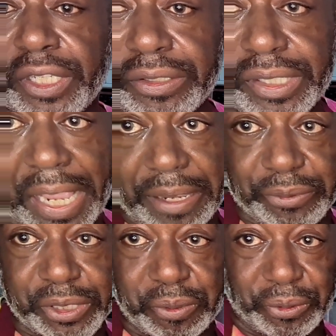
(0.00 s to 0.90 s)
a
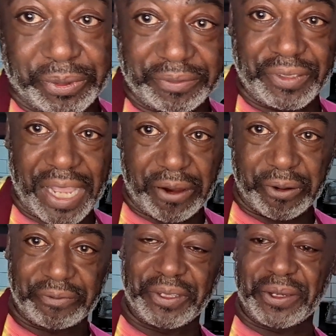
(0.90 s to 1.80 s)
tablespoon of
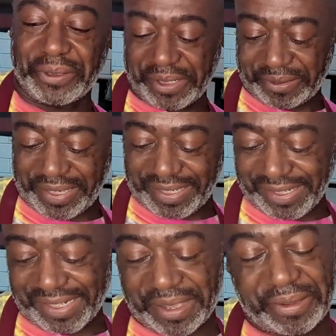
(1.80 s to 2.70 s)
flour, folks. Okay,
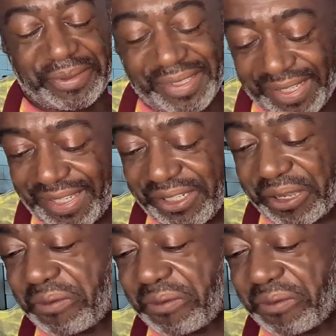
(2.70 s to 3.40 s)
so don't